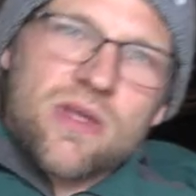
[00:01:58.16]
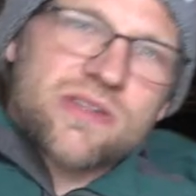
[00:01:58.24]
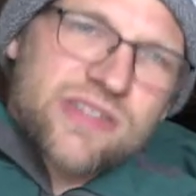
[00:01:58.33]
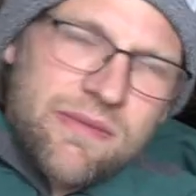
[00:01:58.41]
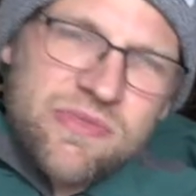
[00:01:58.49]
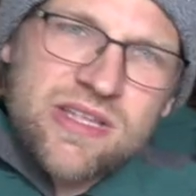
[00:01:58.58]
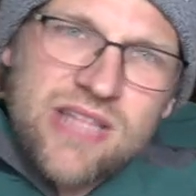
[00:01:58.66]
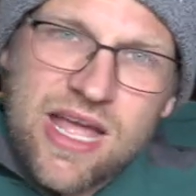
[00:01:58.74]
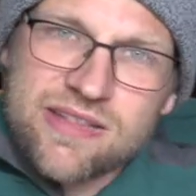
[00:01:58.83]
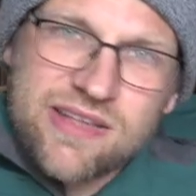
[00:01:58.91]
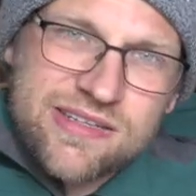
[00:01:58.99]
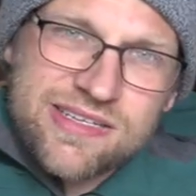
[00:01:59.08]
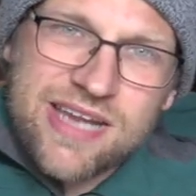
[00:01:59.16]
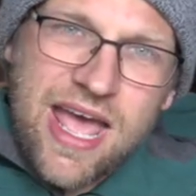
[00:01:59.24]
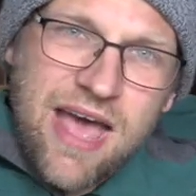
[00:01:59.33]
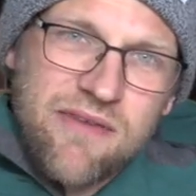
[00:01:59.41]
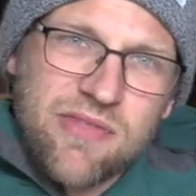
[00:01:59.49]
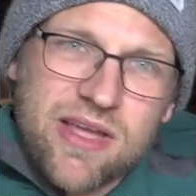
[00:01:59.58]
something that doesn't
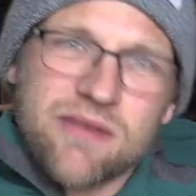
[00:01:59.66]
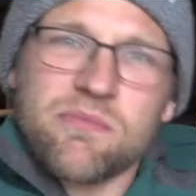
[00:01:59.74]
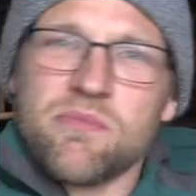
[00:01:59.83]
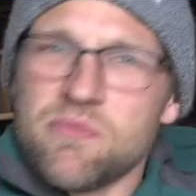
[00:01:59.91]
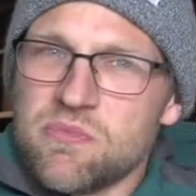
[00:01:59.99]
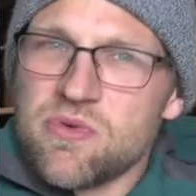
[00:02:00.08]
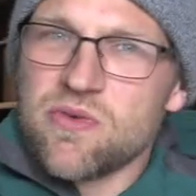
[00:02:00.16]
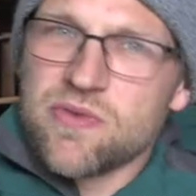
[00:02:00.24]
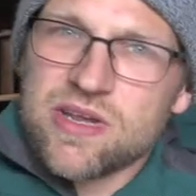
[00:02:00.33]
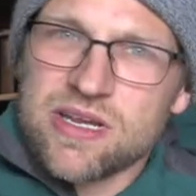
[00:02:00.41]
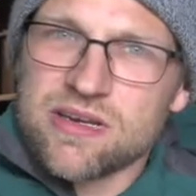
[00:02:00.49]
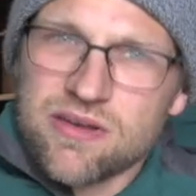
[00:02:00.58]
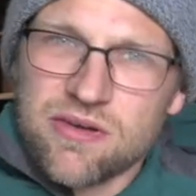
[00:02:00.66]
have like moving